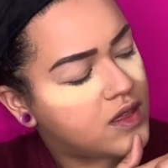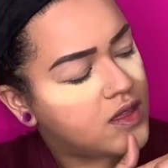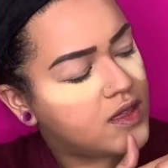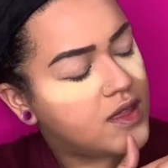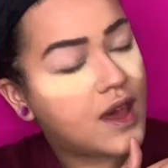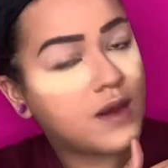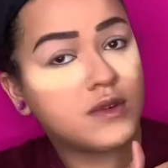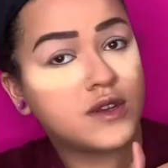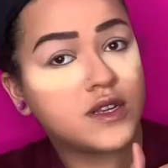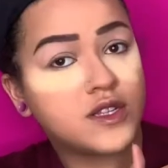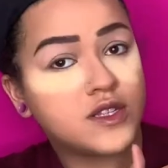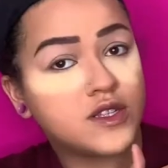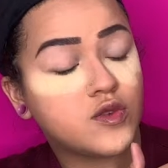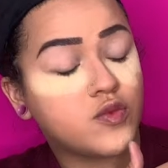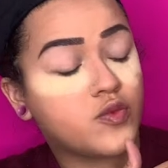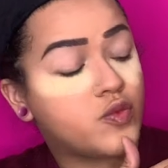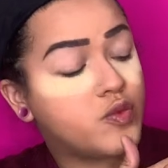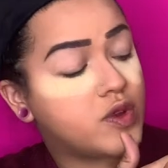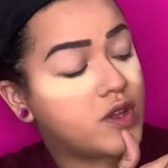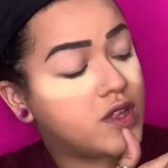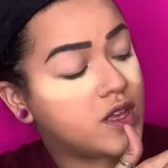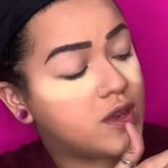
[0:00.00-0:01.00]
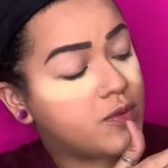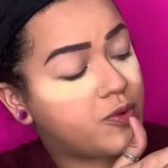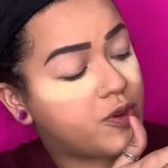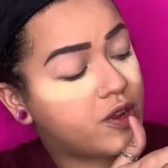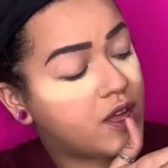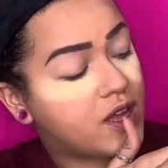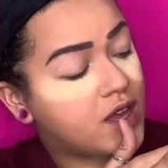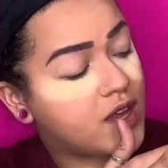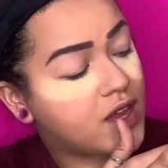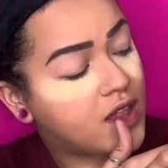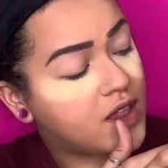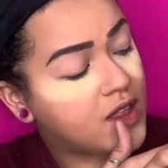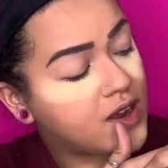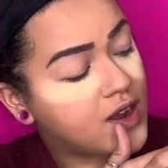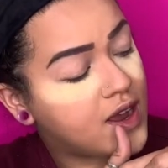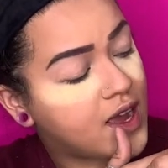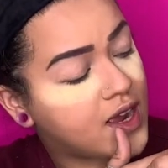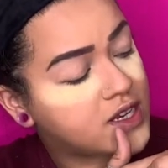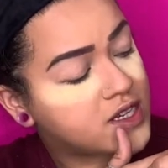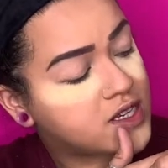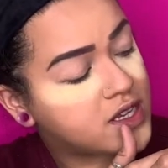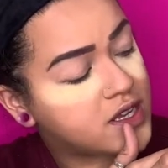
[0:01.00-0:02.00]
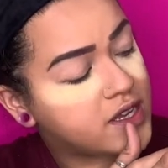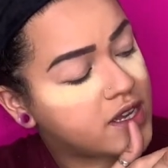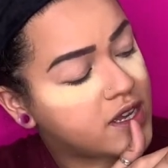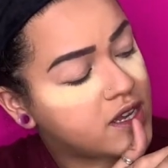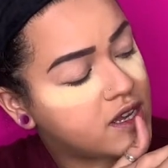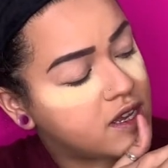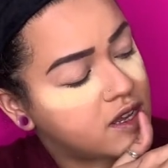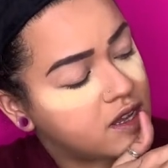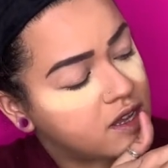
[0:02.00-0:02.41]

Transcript: That one is a really pretty color, actually.